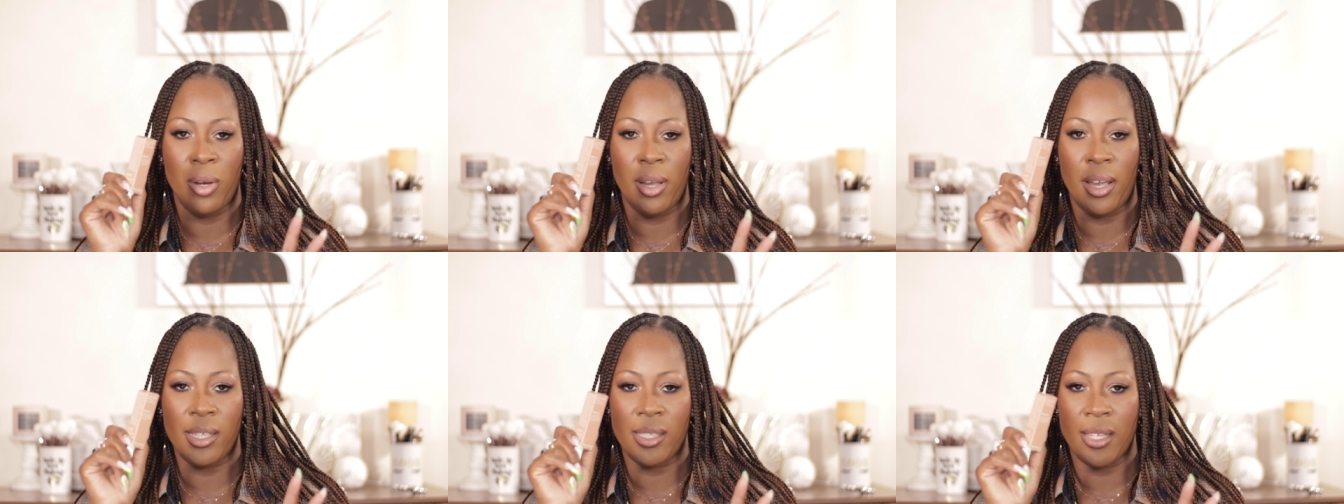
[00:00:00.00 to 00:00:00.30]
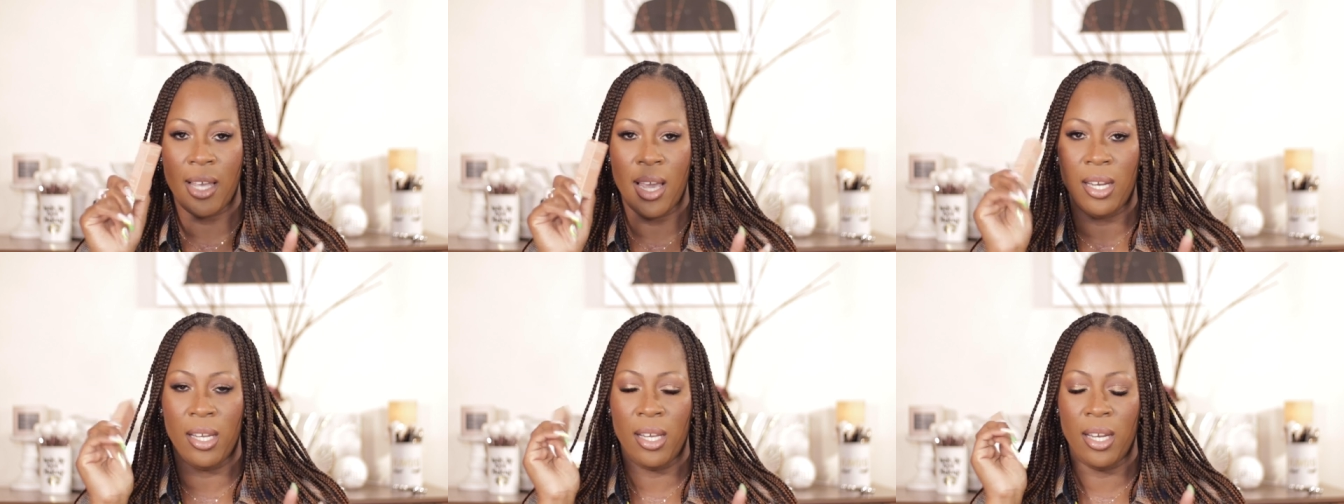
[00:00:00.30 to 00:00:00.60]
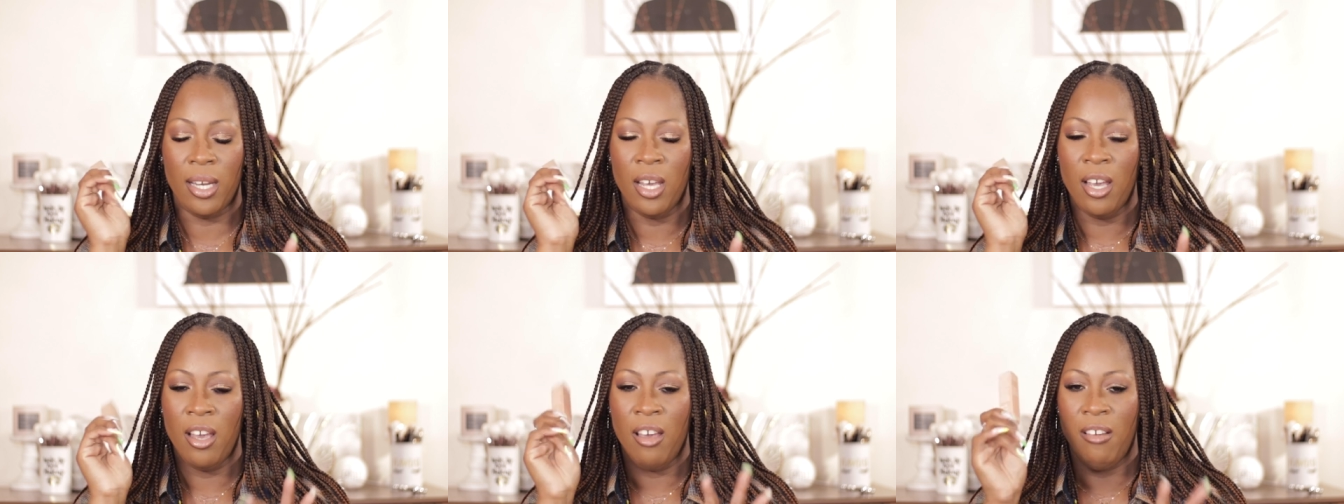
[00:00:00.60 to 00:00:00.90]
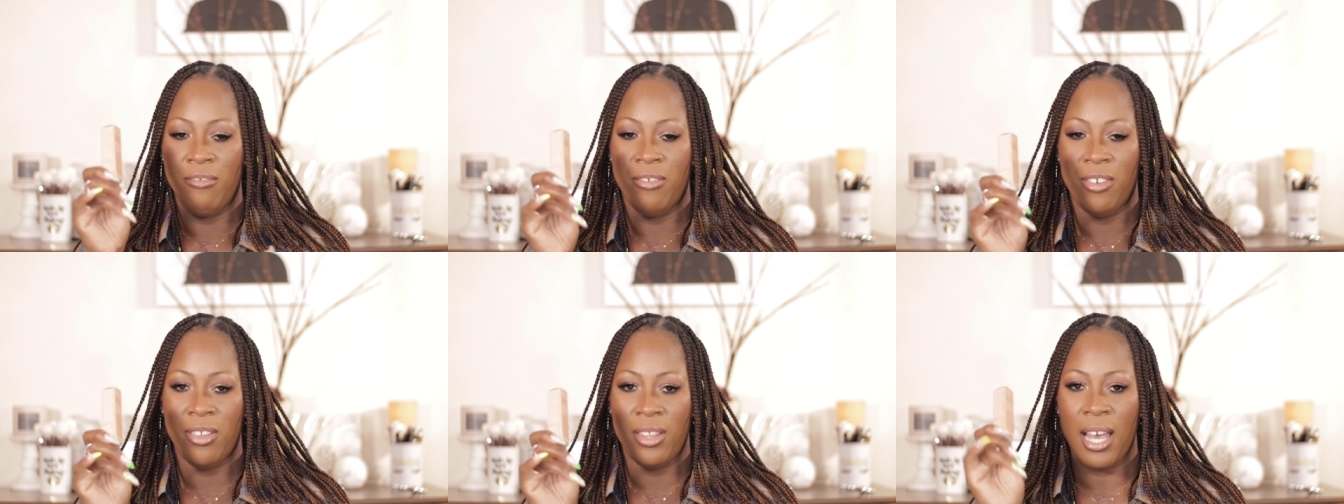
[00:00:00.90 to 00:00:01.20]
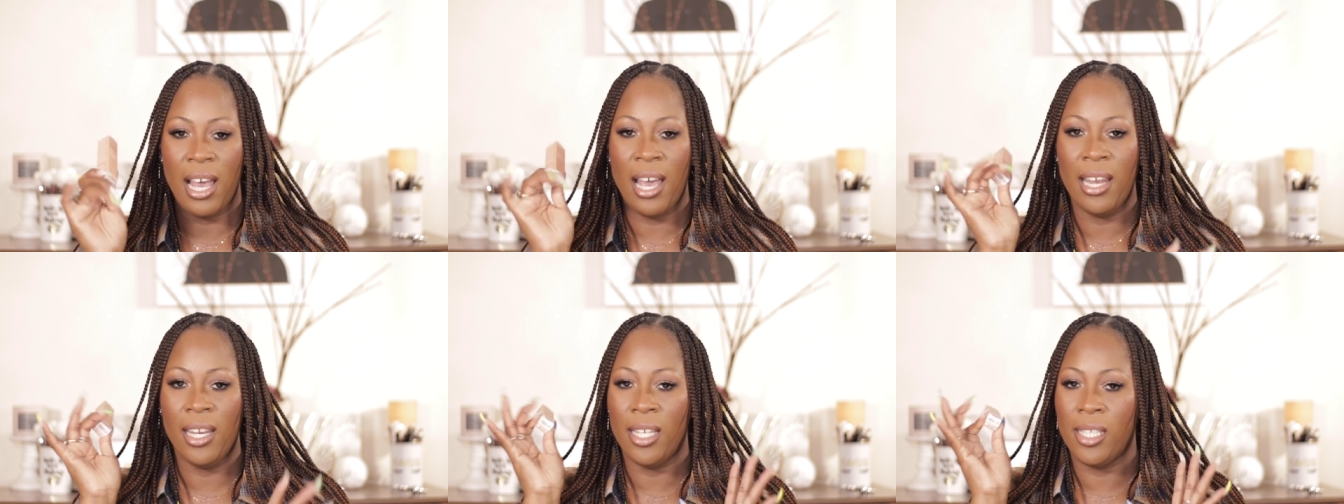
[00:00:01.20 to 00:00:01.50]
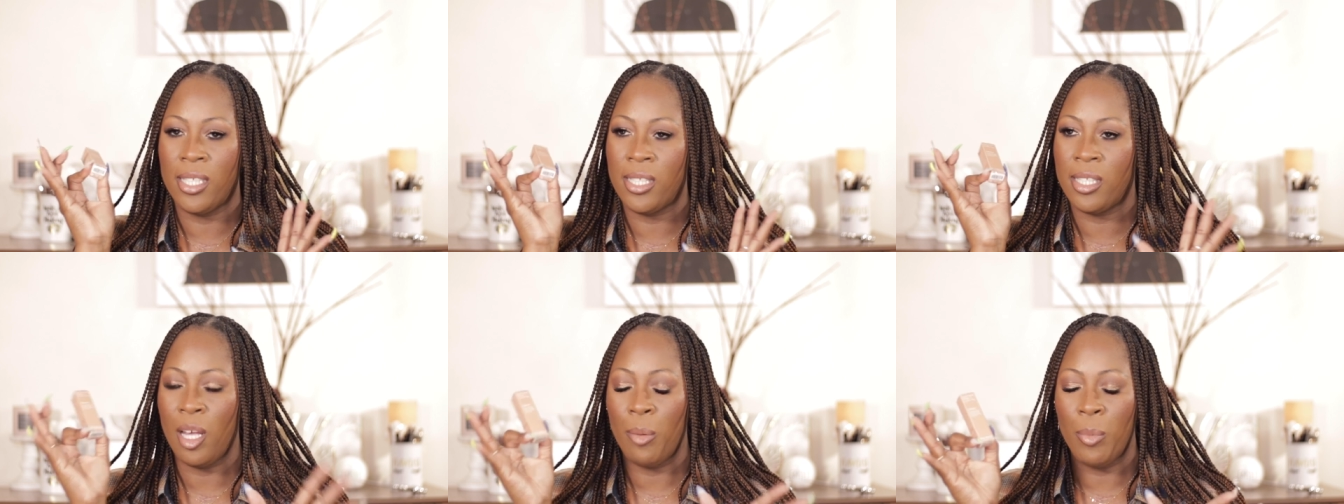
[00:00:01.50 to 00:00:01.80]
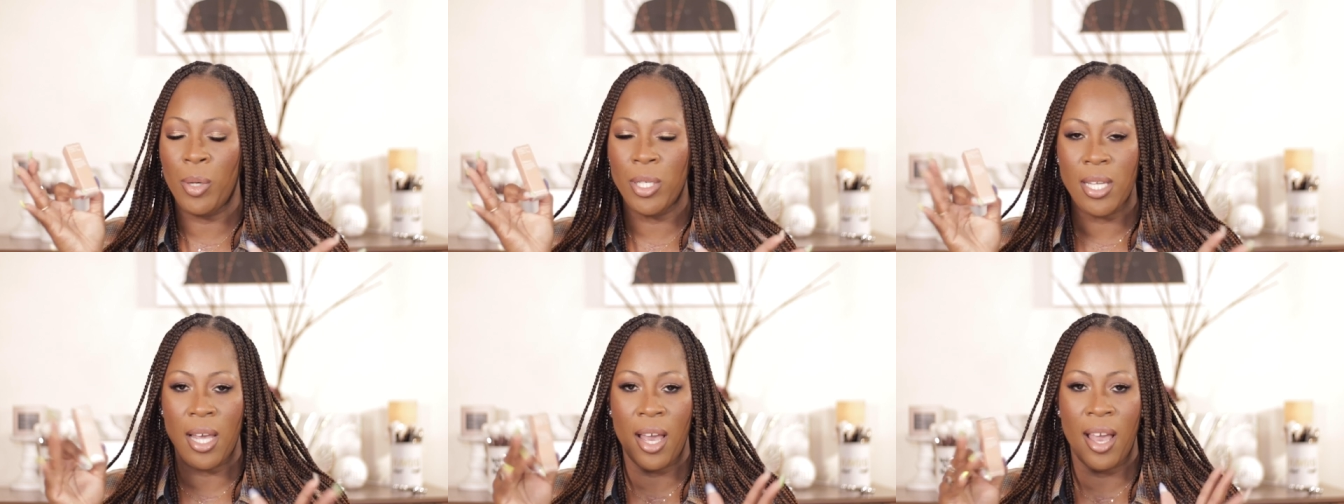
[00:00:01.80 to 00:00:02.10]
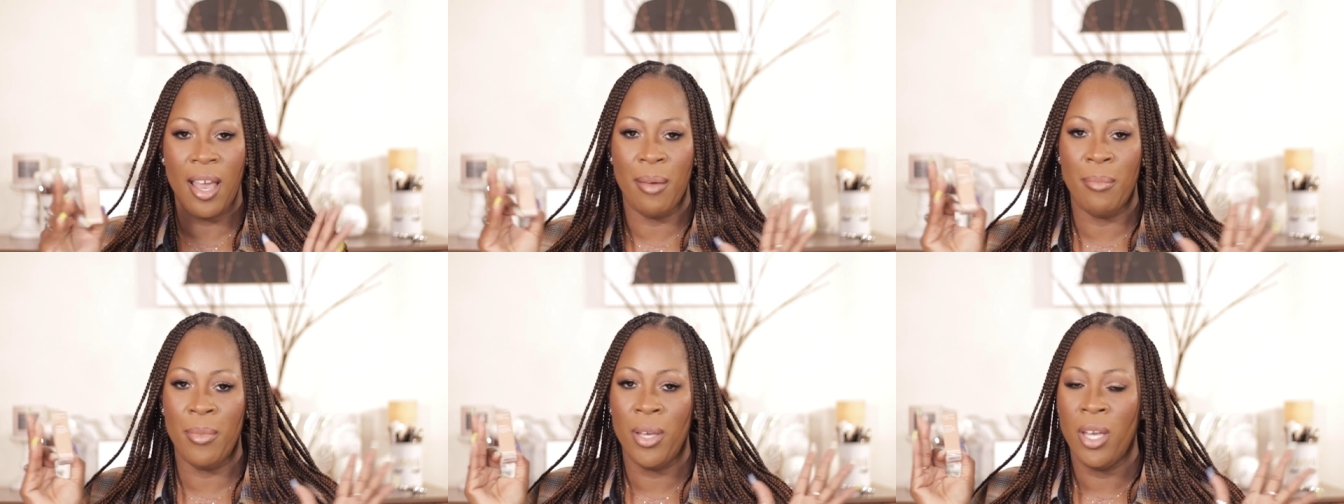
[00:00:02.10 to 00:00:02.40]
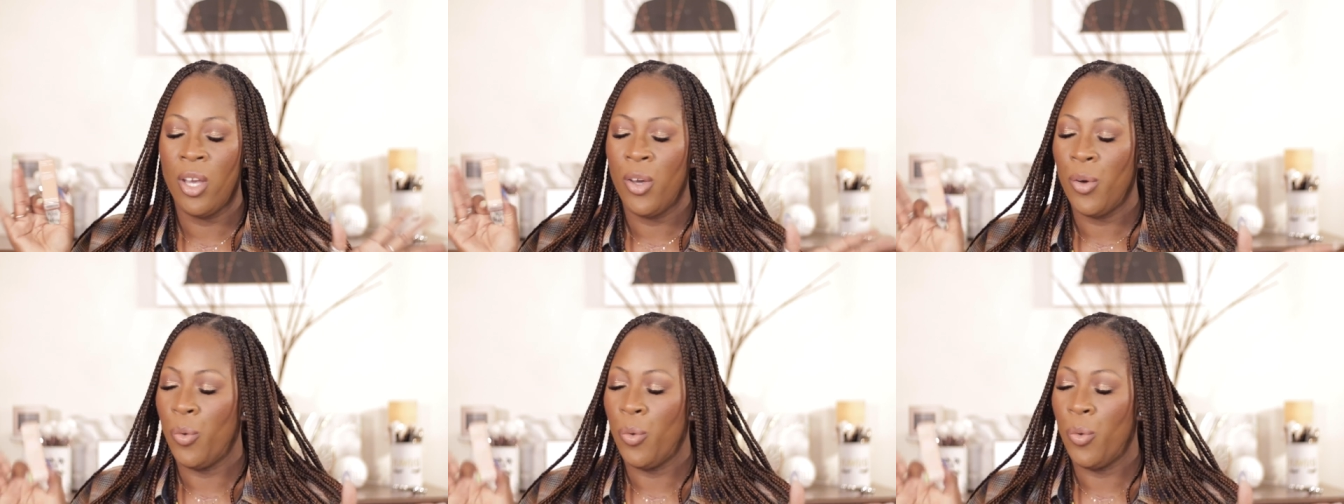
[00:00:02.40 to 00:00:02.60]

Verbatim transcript: excited for that. It's summertime.